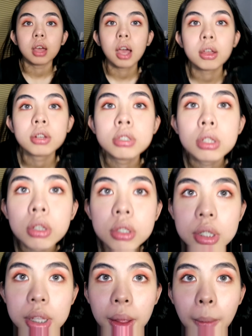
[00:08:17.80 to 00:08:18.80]
How does it
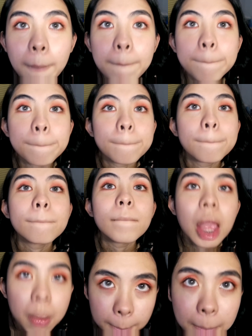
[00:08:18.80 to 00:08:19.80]
look?
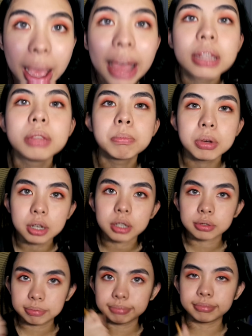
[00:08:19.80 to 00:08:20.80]
Bad,
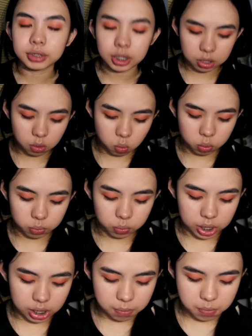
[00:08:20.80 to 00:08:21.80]
but
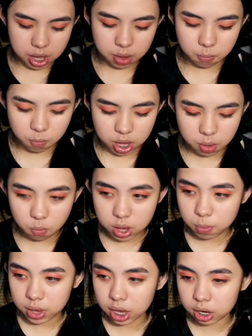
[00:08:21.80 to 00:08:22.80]
we
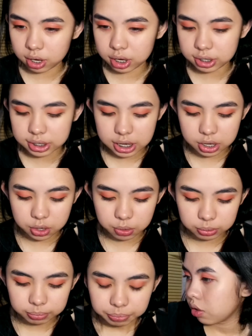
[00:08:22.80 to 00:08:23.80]
gonna continue.
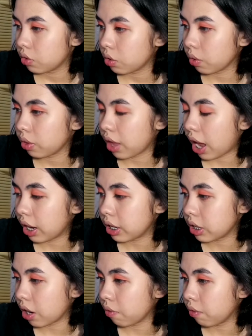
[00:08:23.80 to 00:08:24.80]
So that
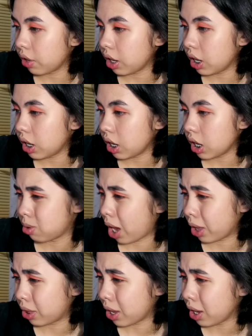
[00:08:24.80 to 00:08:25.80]
is every
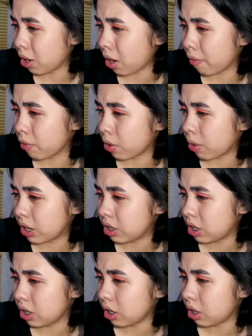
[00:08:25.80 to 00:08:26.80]

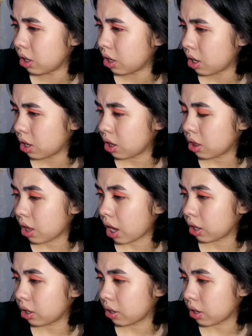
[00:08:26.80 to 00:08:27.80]
question
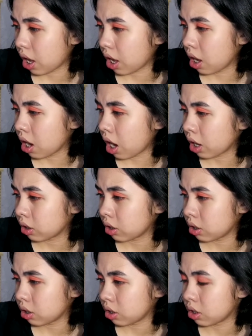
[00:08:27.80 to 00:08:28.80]
that I got
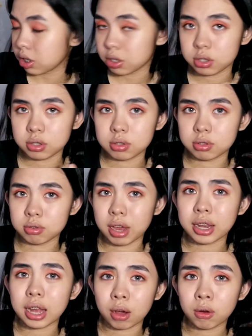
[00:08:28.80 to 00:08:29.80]
just
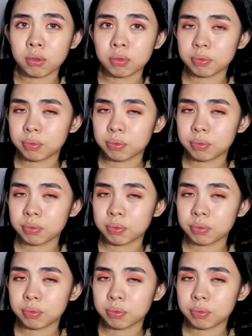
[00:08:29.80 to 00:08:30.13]
right now